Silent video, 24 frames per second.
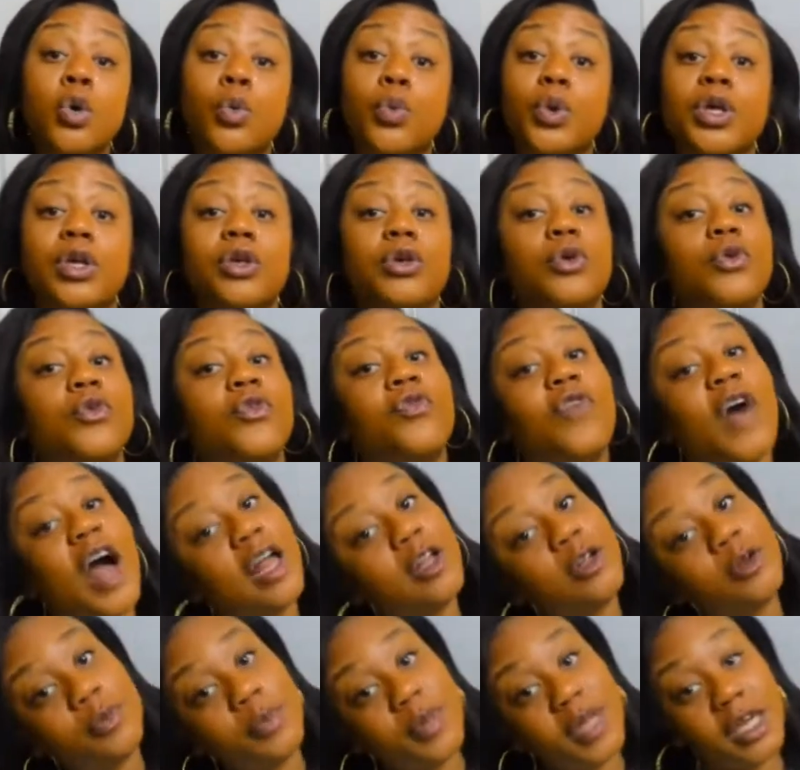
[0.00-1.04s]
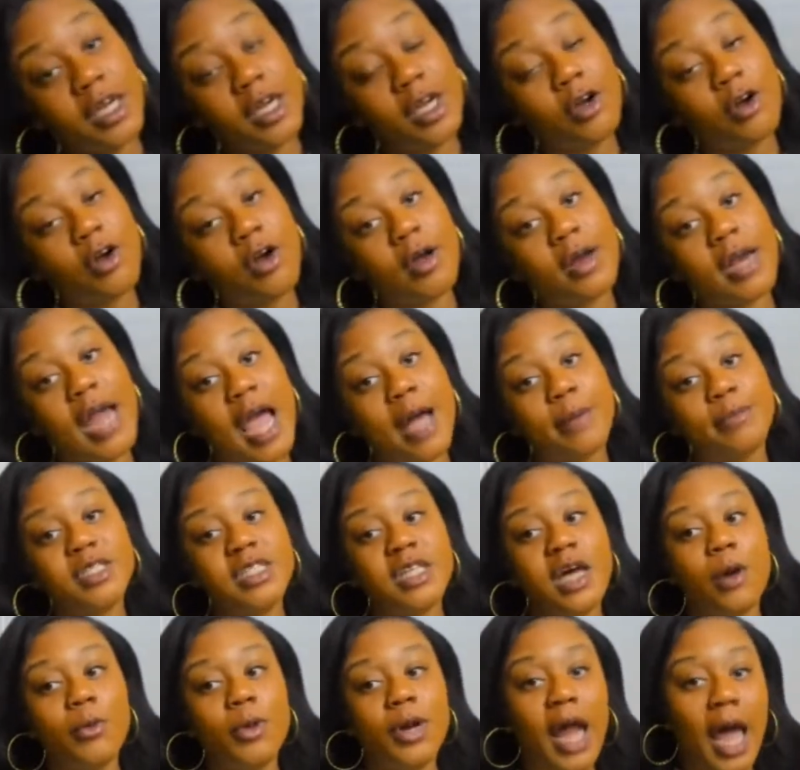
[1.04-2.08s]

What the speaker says: When you follow me here on Amazon,